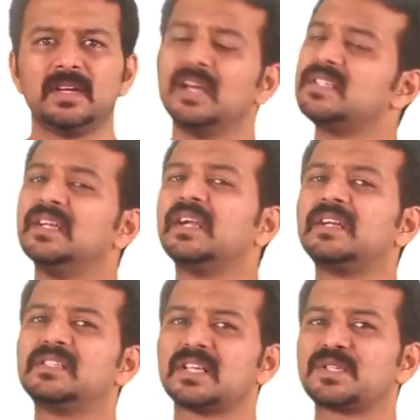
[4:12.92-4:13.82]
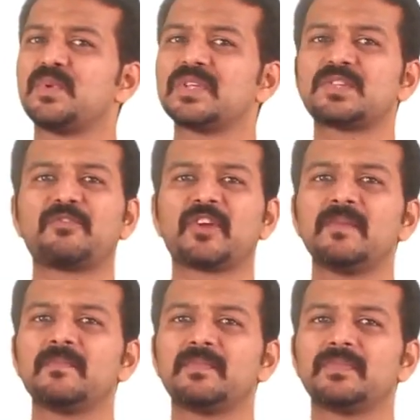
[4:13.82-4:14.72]
Isn't it just a waste of
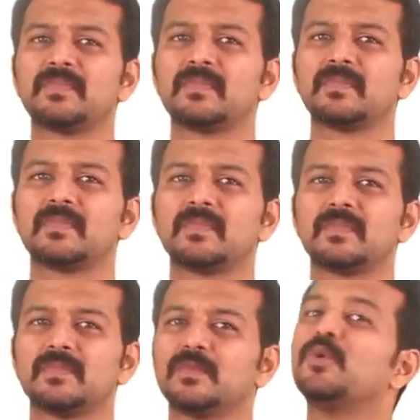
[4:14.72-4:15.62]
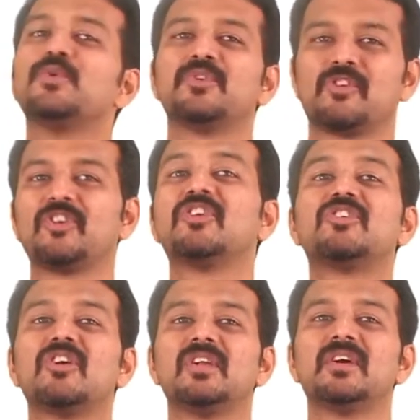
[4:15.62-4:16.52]
time? No, not at
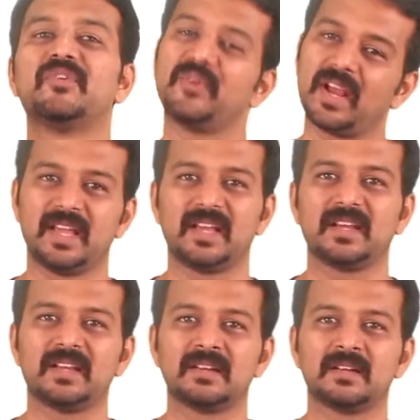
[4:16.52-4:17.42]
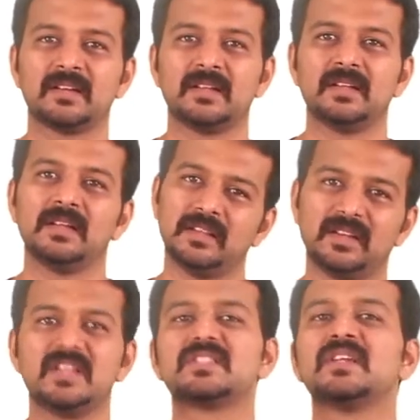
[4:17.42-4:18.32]
all, really. The
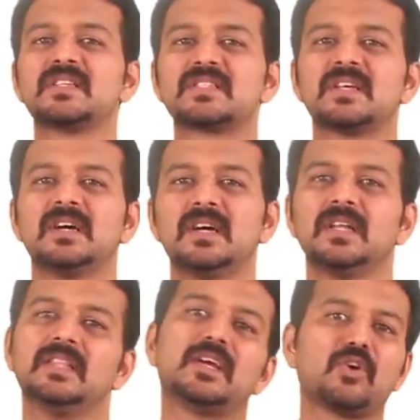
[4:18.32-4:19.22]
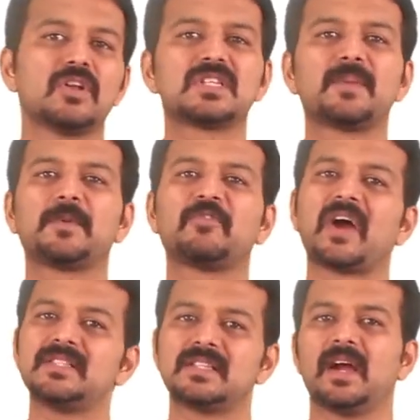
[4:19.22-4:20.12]
reason is the concept of
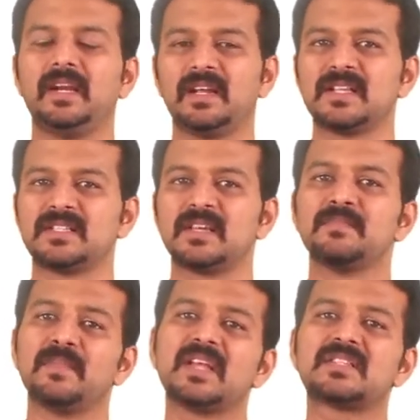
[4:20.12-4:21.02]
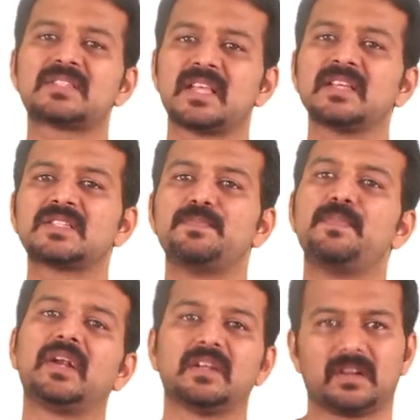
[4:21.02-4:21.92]
idealizing makes things
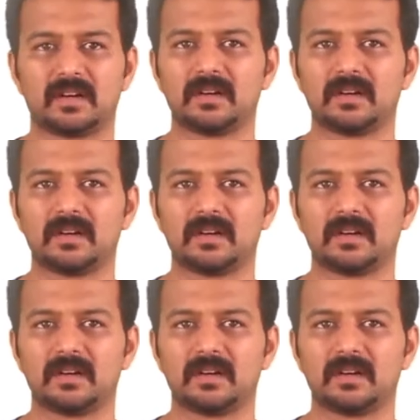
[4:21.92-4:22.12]
better.